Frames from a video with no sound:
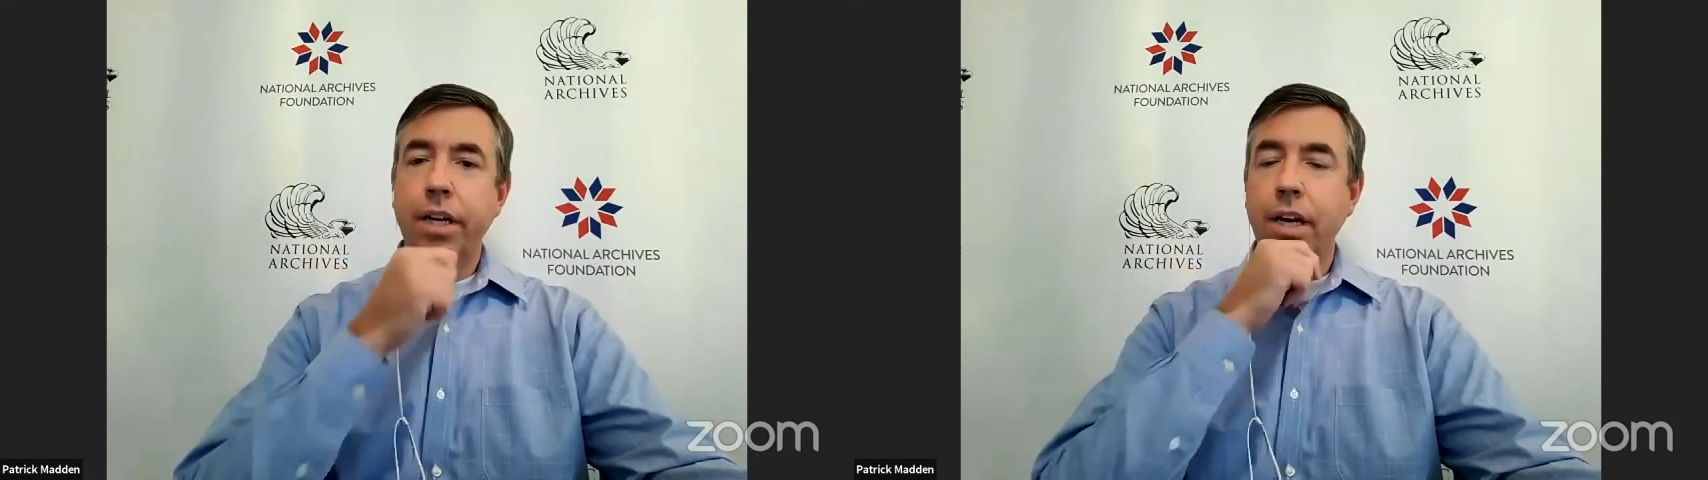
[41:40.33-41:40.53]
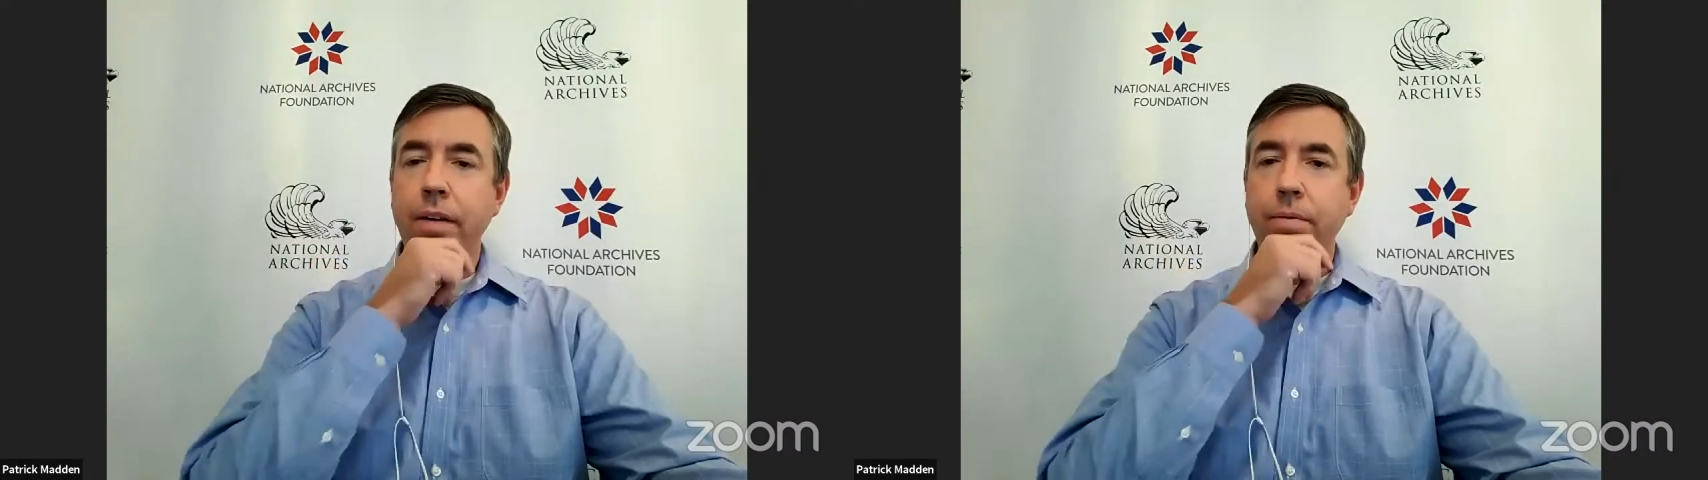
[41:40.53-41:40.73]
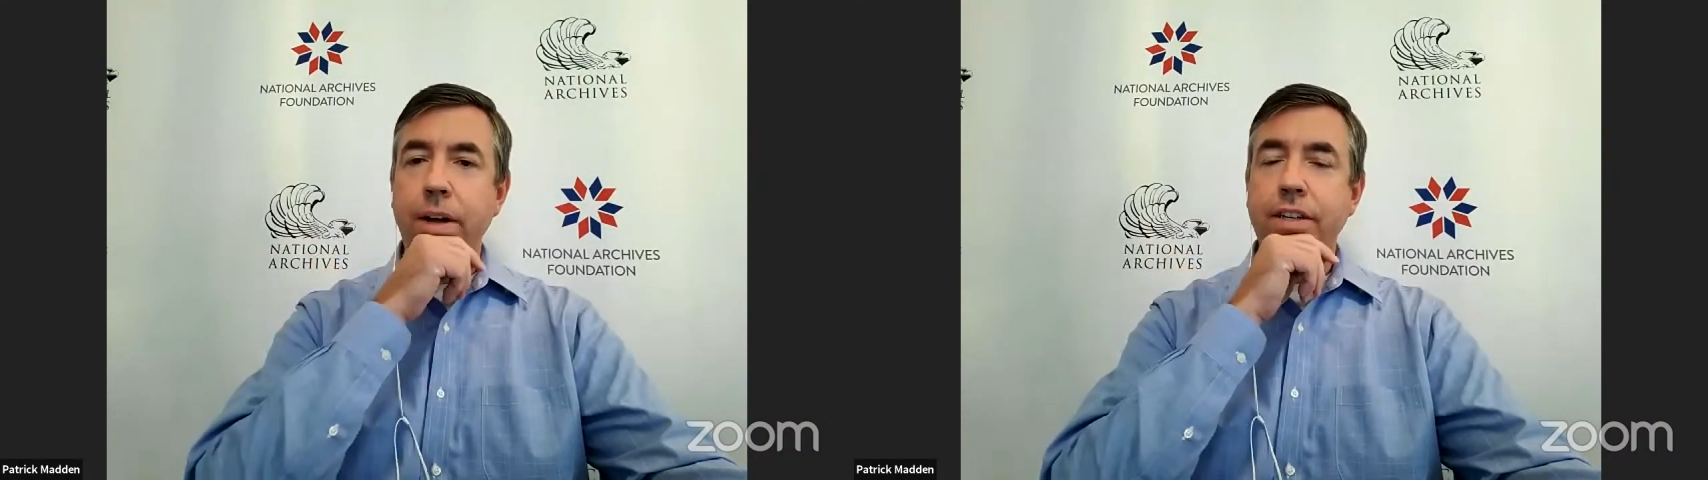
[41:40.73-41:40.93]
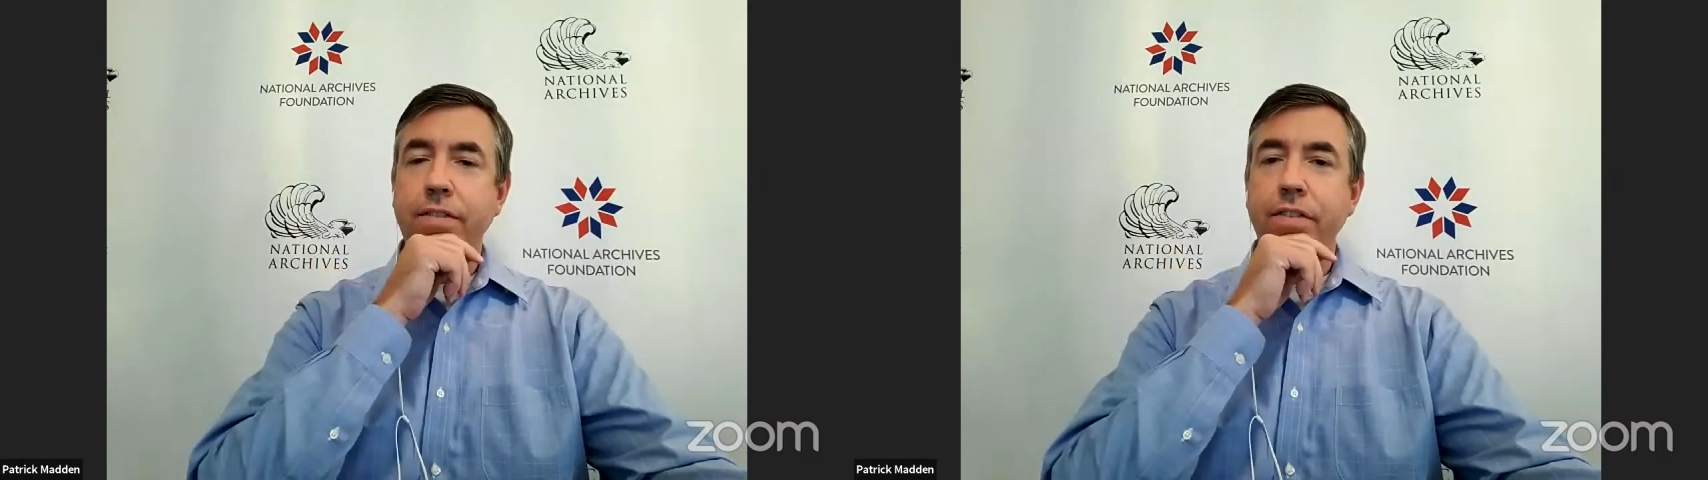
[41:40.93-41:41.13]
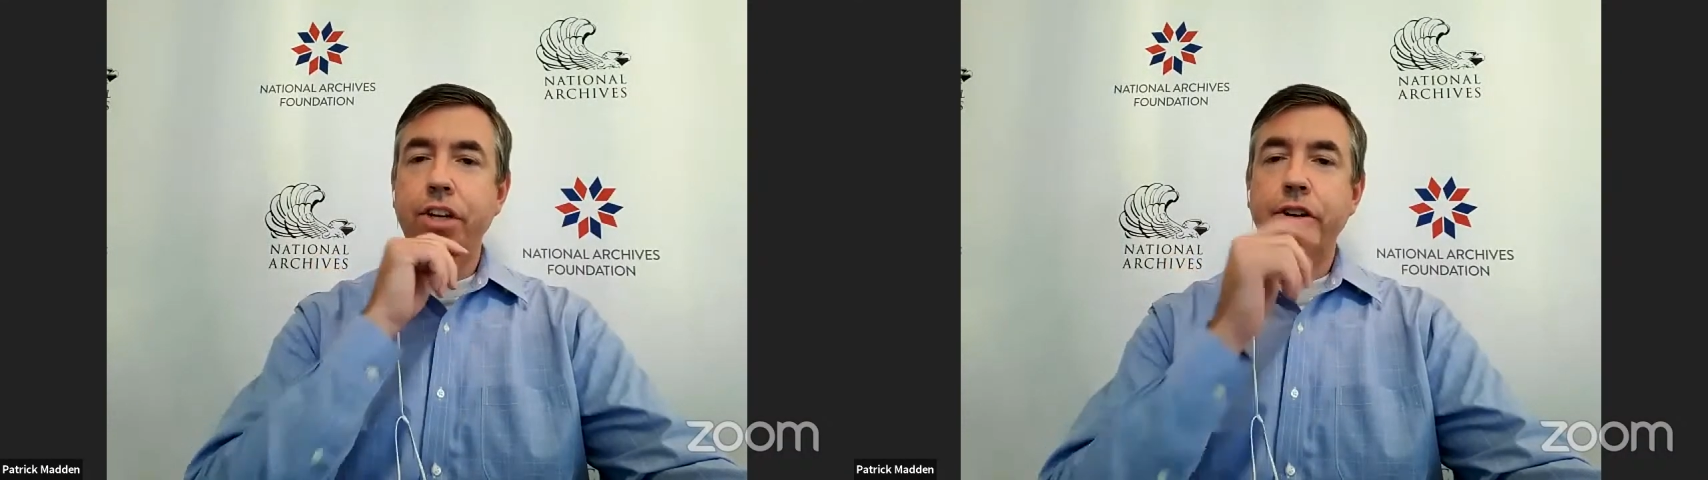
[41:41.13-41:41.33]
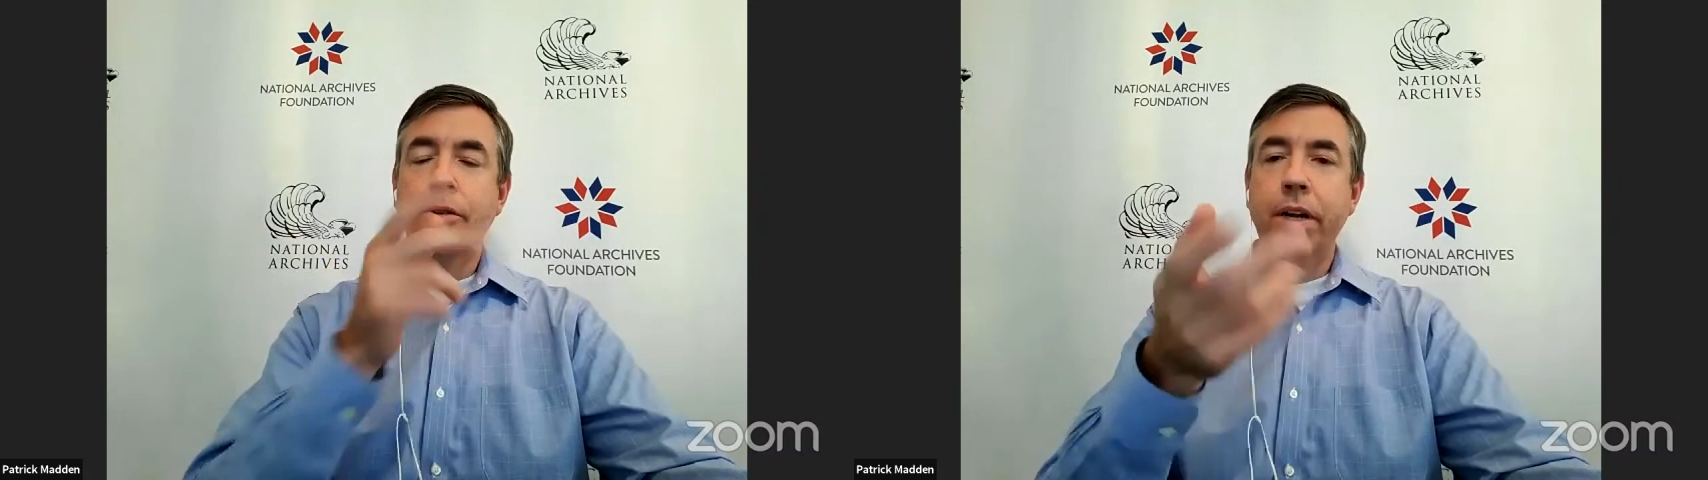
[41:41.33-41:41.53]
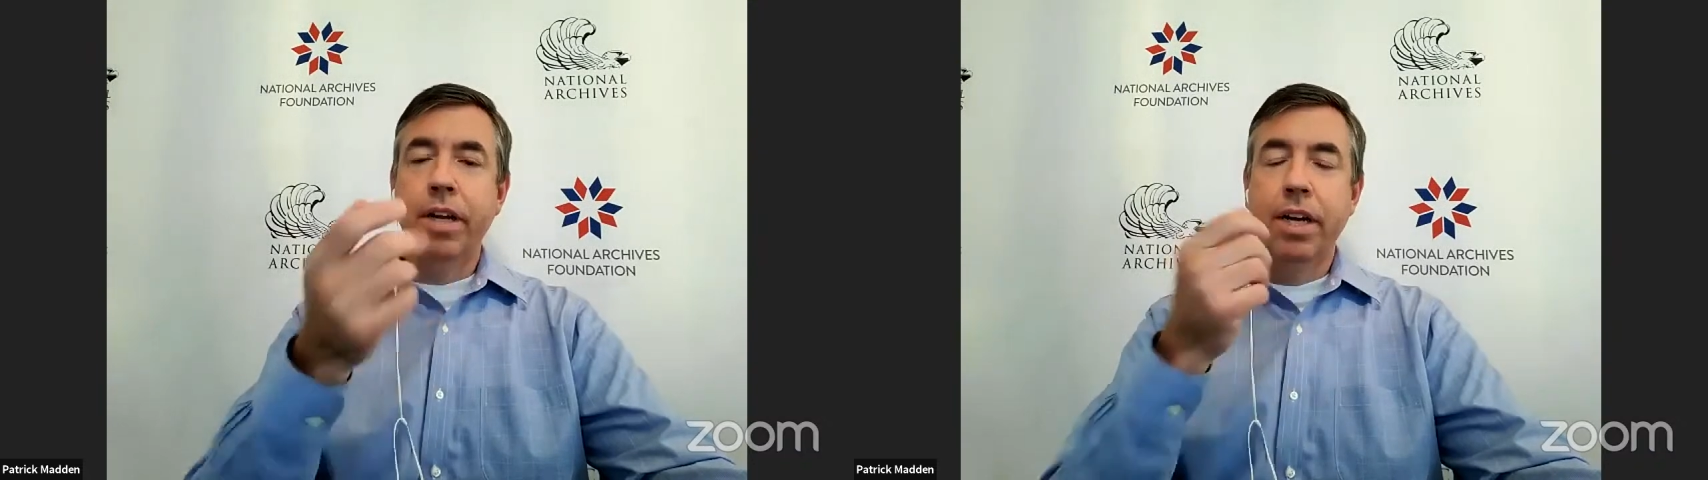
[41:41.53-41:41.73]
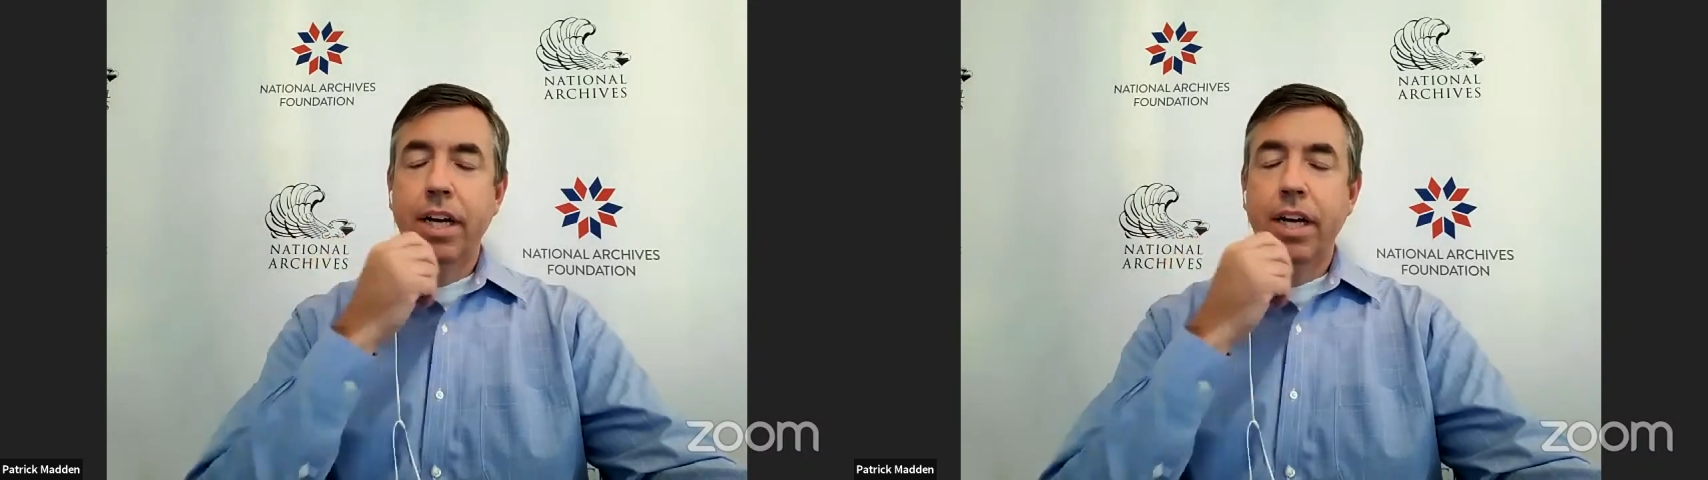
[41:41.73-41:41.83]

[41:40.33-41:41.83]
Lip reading: relatively new, but